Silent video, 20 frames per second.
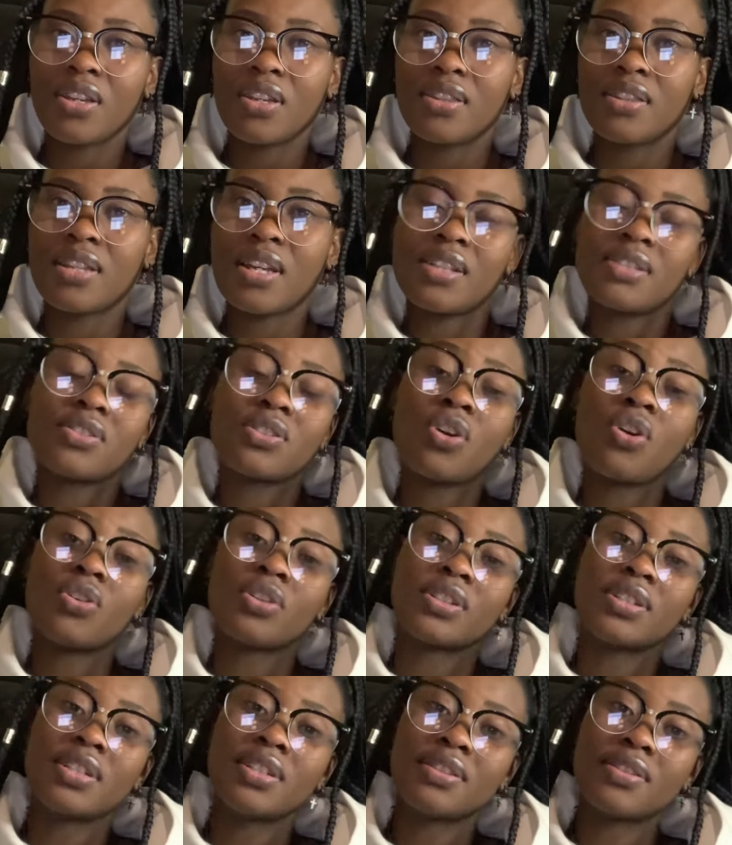That's
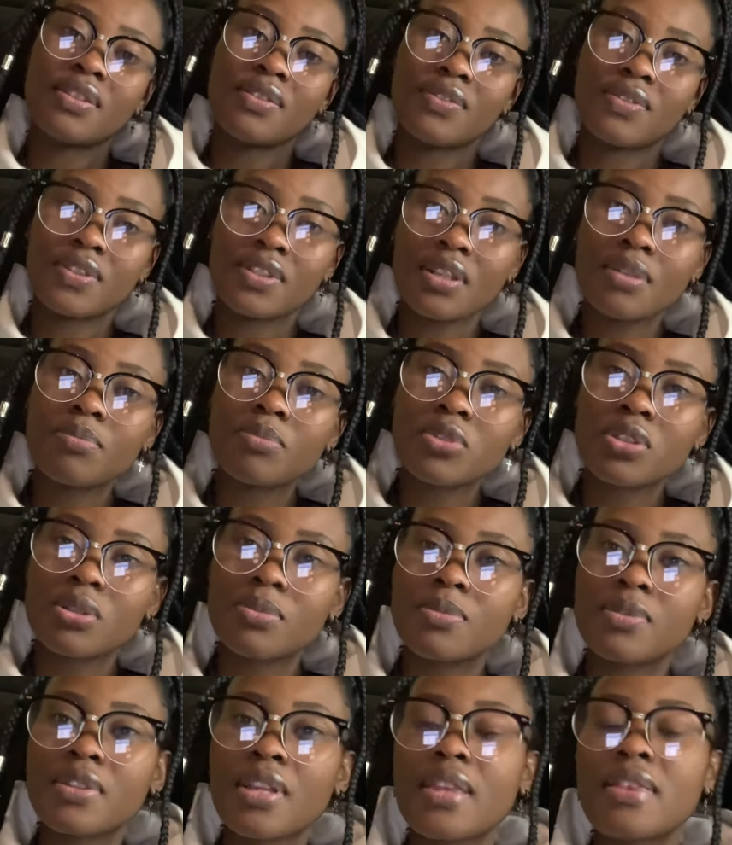cognitive
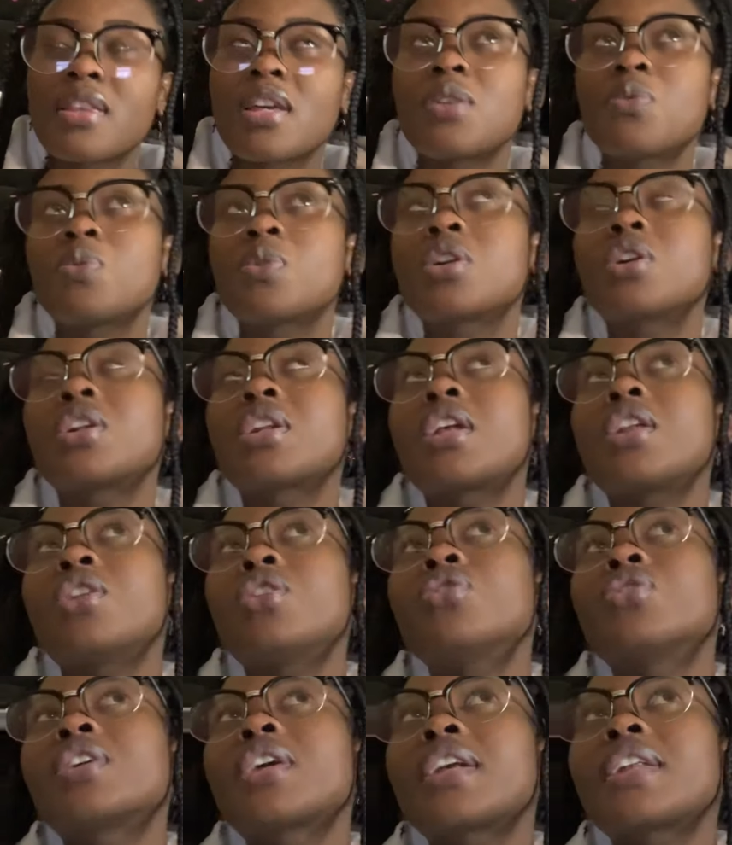symptoms. And then we're gonna
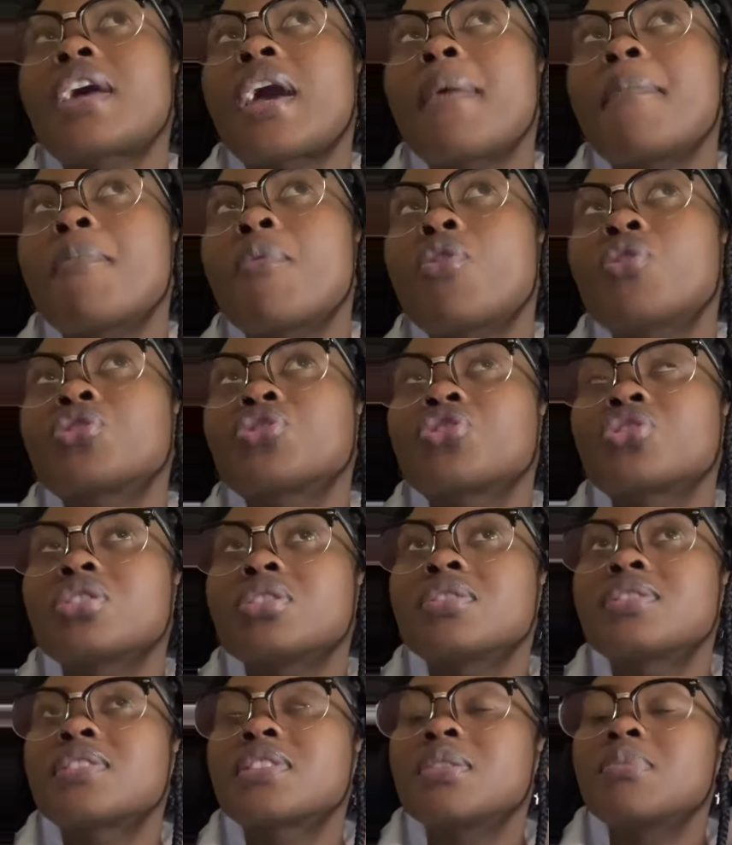look at
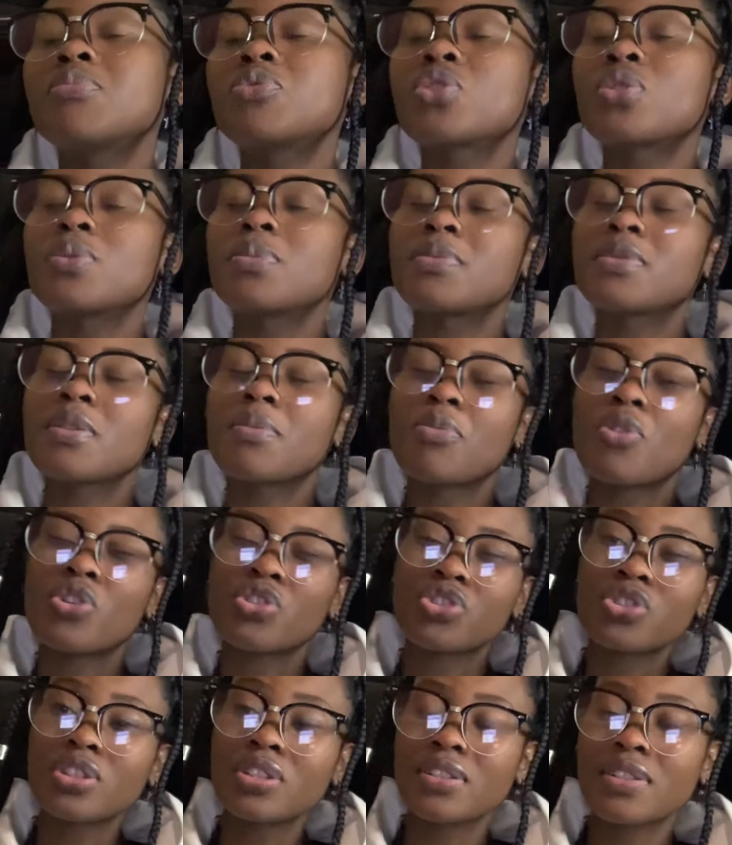emotional symptoms.
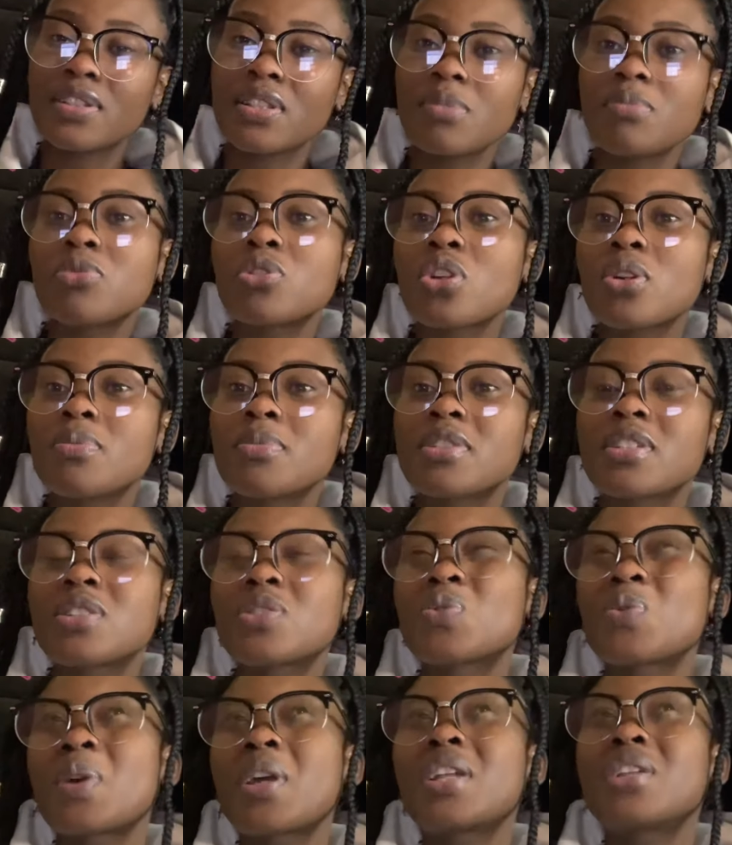Emotional symptoms,
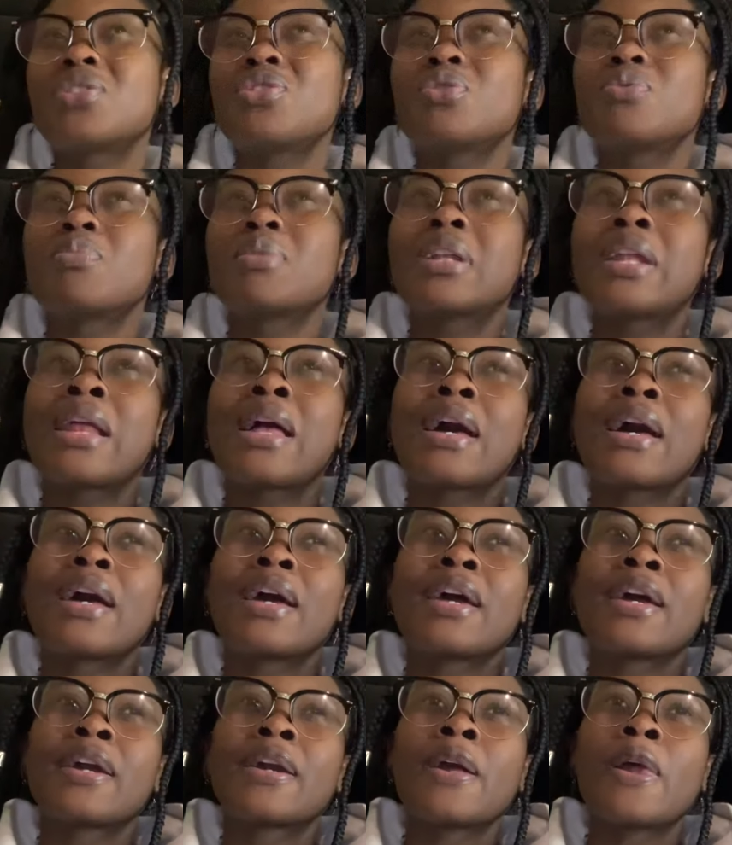that's when you be
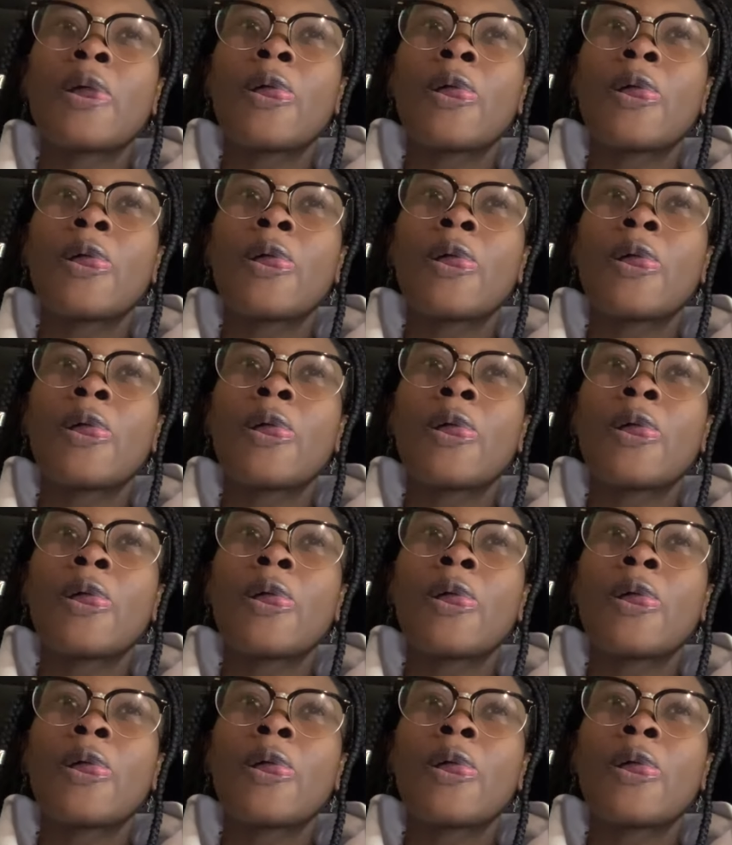like